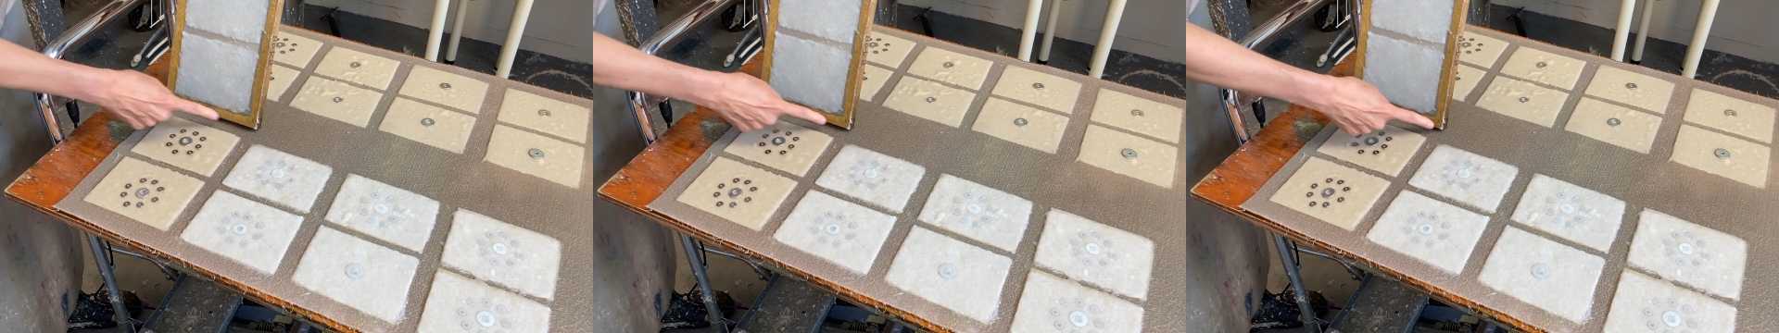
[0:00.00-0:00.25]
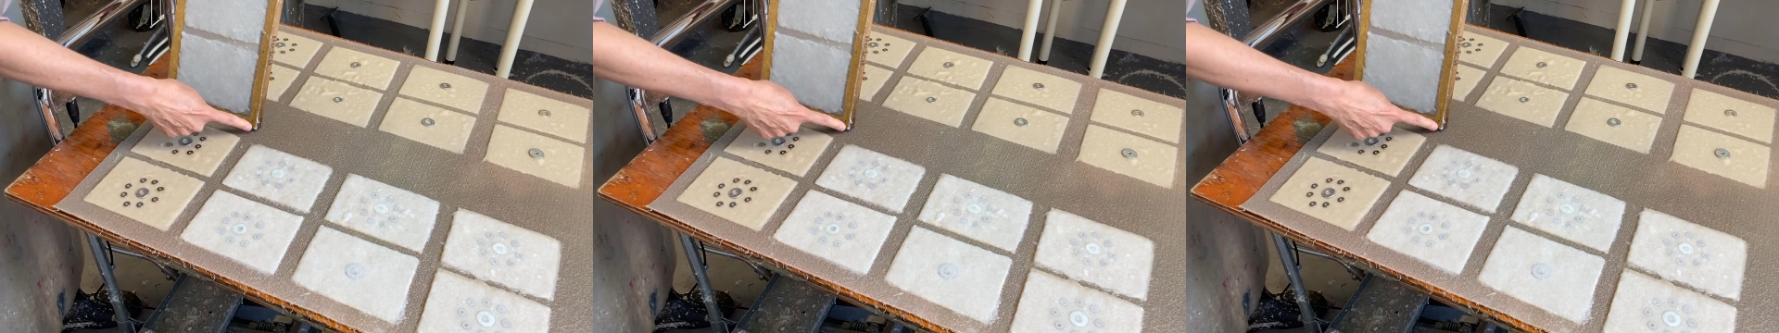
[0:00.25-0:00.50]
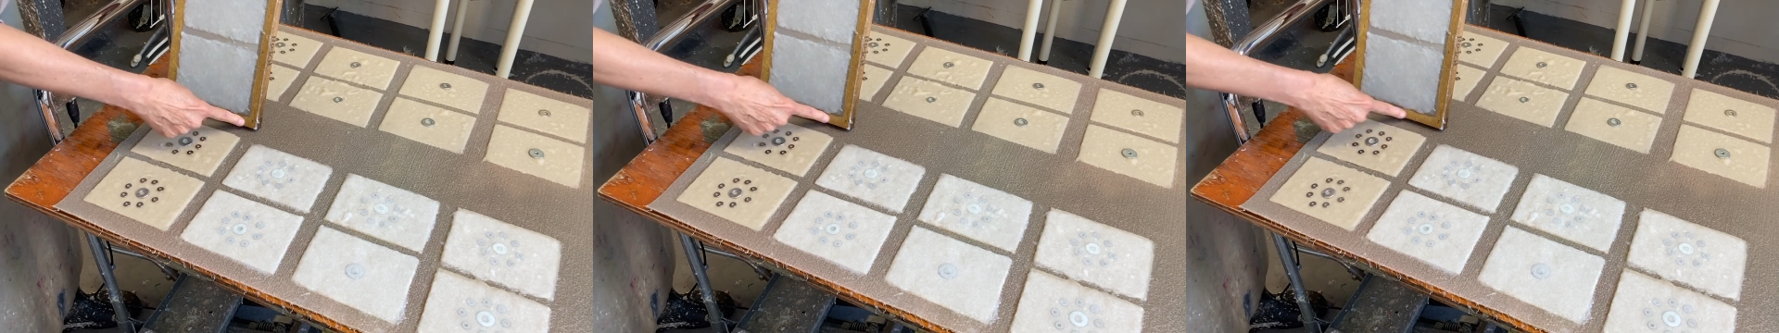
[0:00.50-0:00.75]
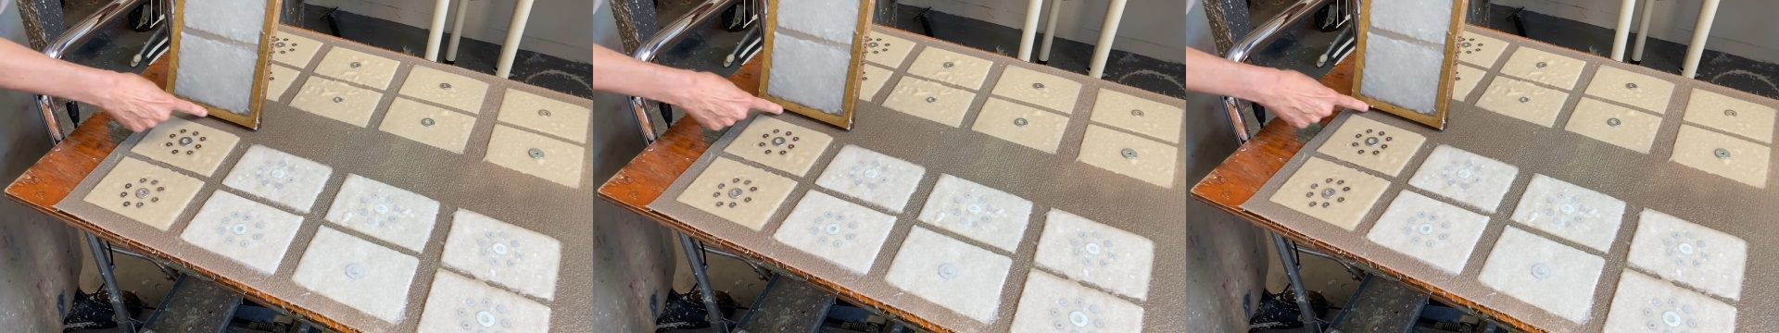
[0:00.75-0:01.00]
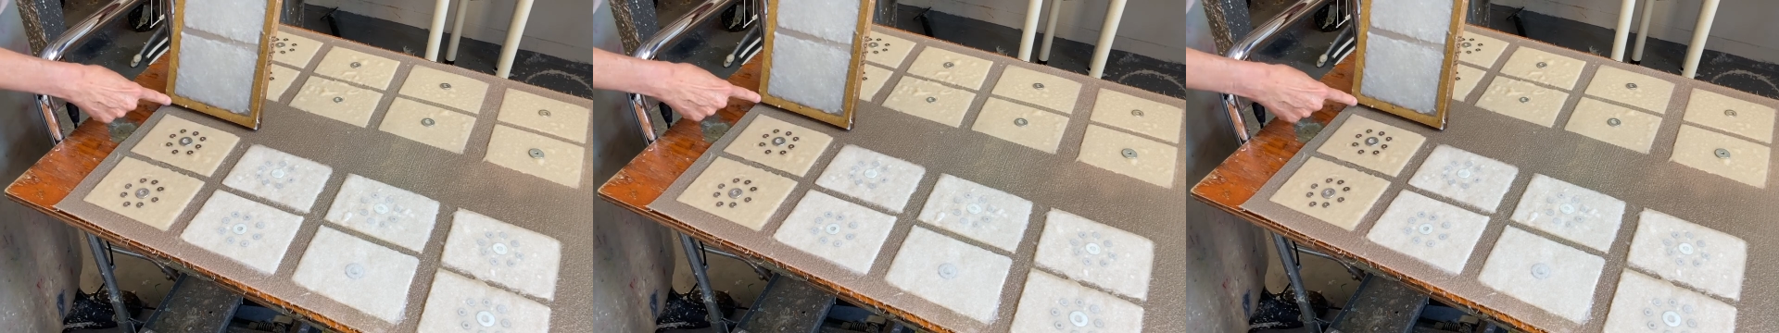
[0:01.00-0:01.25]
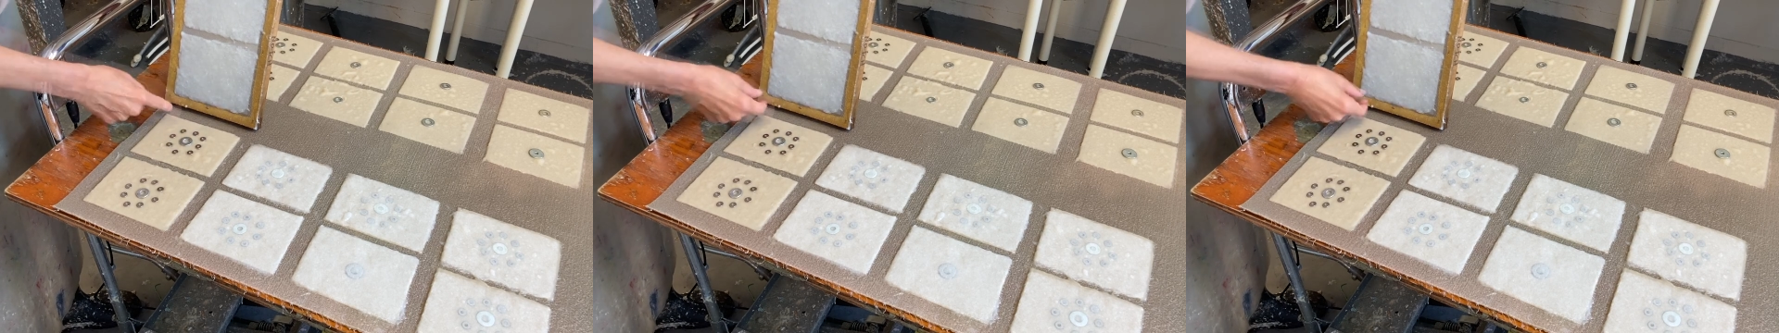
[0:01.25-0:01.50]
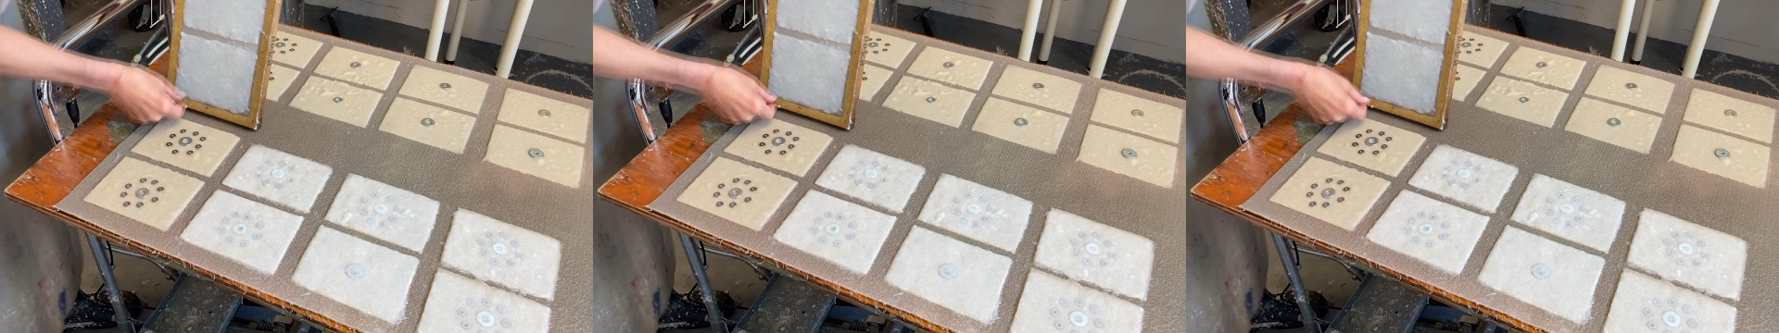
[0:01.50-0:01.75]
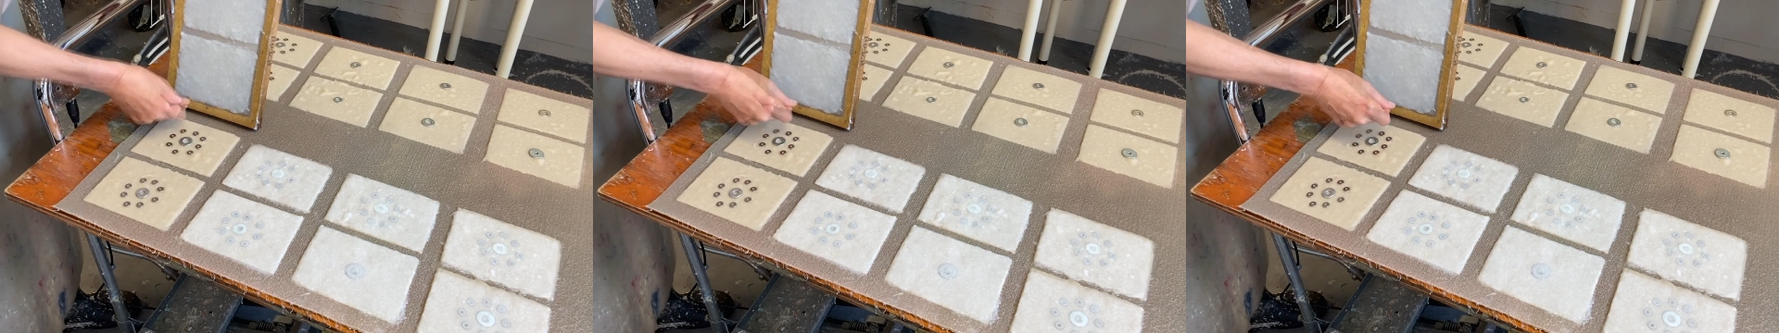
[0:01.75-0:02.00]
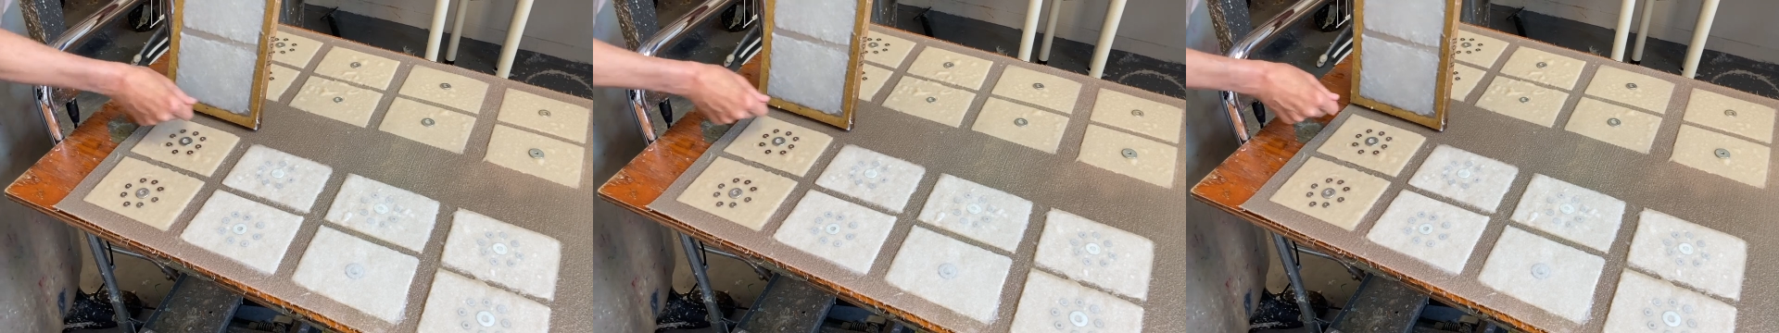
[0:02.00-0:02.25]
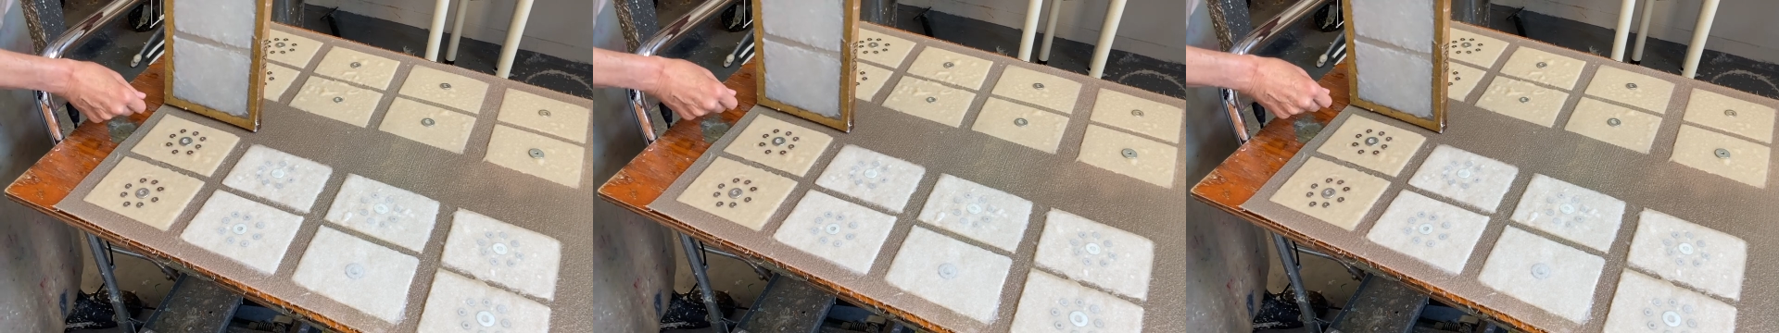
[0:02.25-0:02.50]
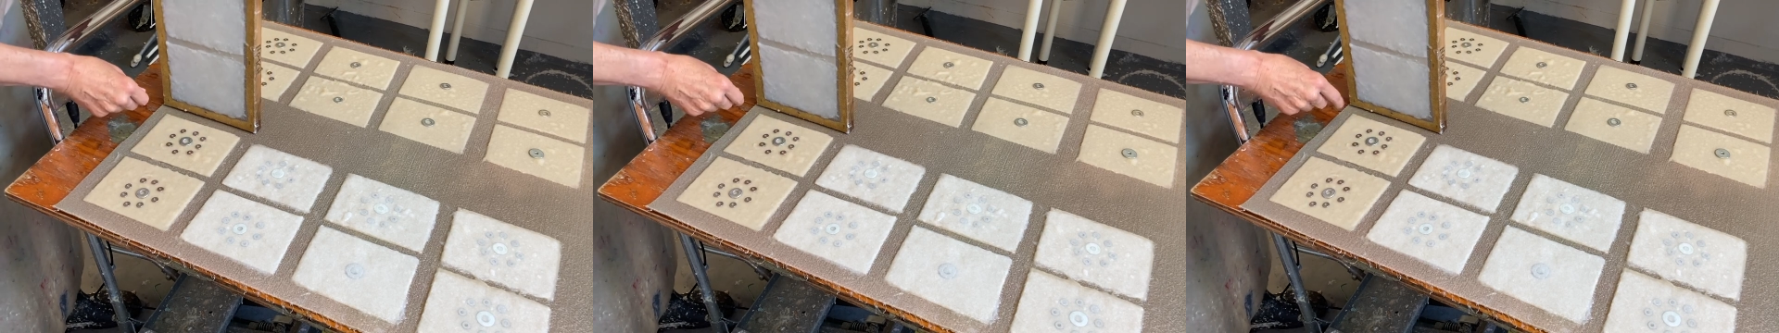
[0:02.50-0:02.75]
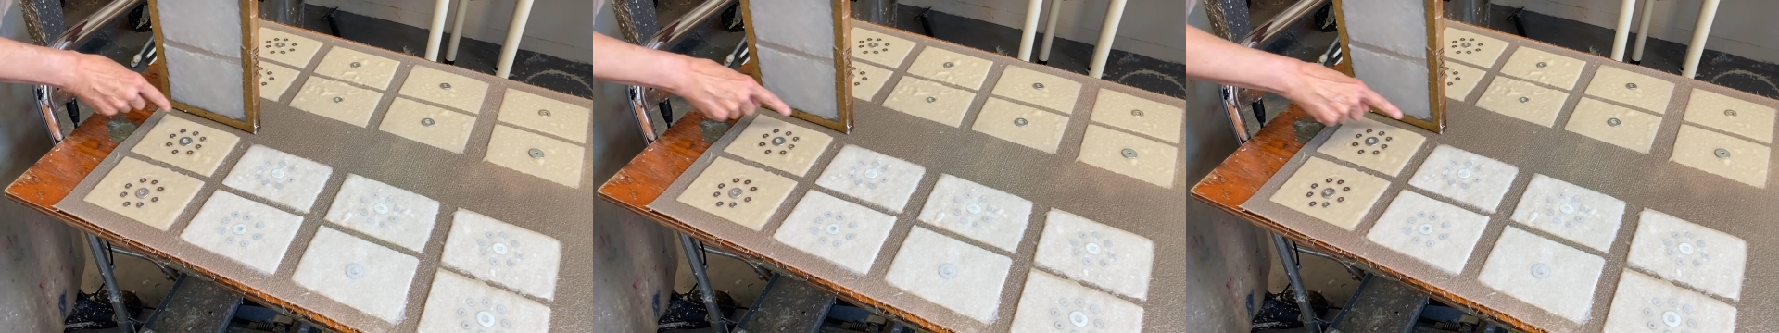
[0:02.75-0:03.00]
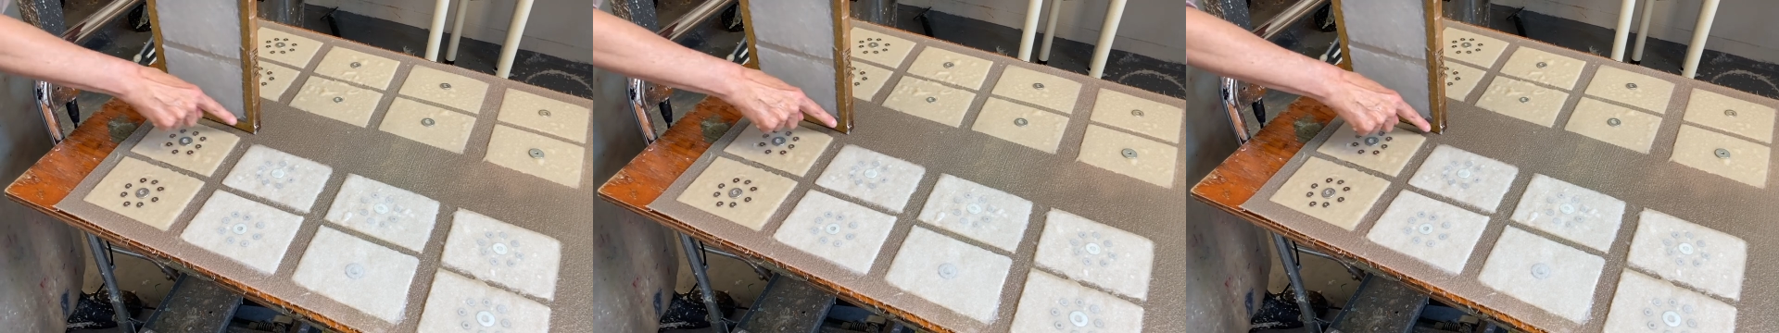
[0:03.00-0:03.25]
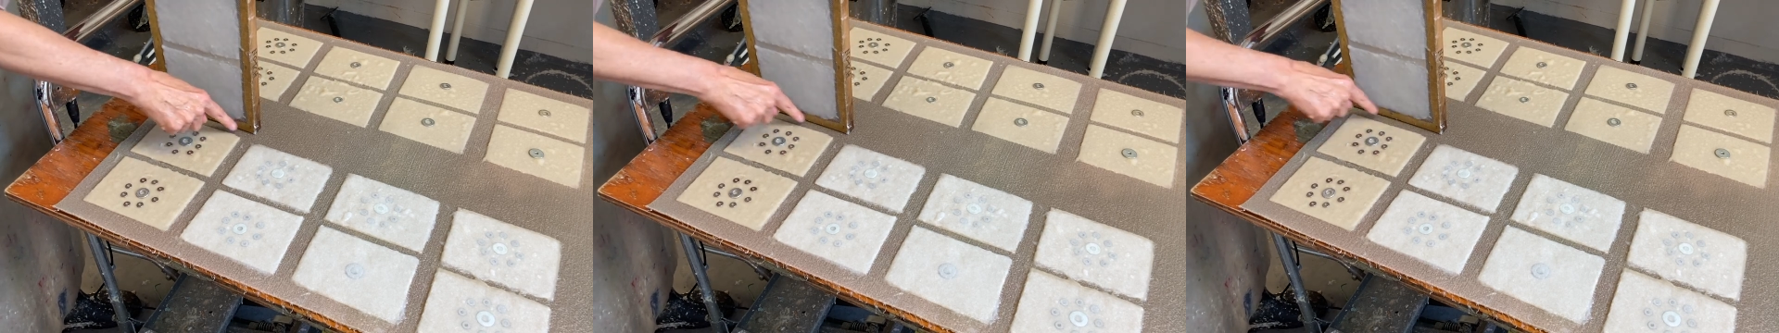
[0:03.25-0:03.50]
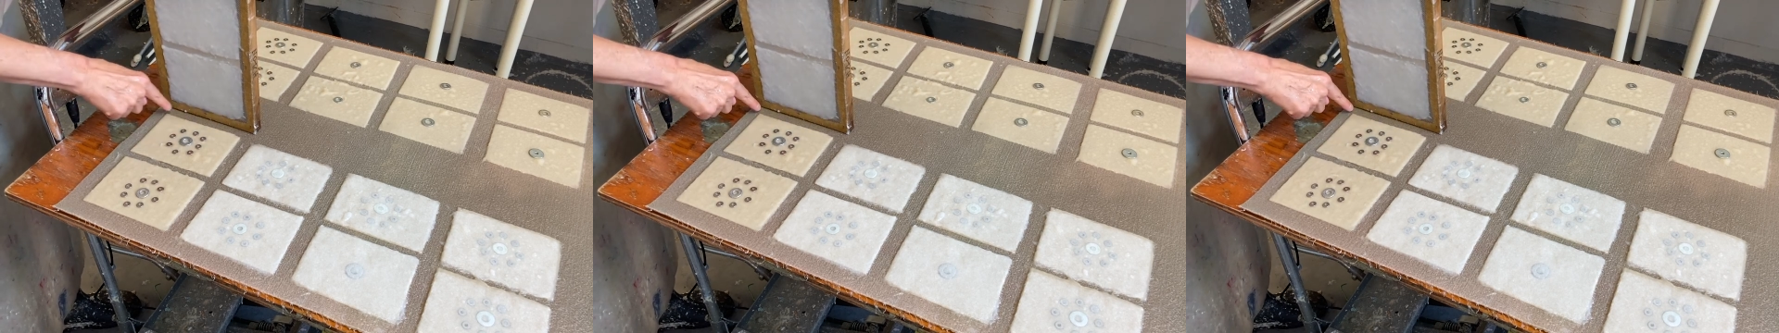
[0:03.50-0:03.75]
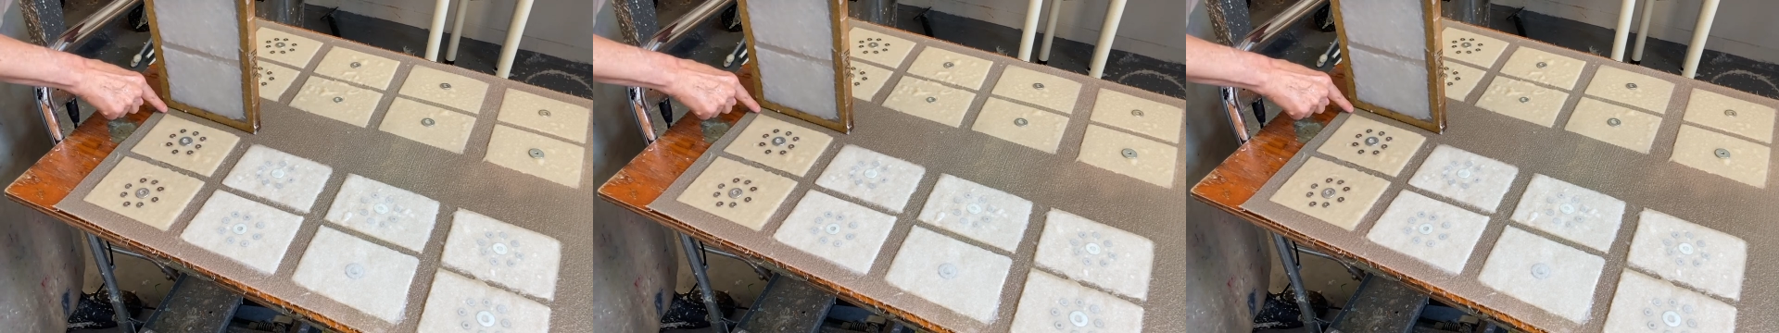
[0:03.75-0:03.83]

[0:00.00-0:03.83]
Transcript: No face is visible, so there are no lips to read.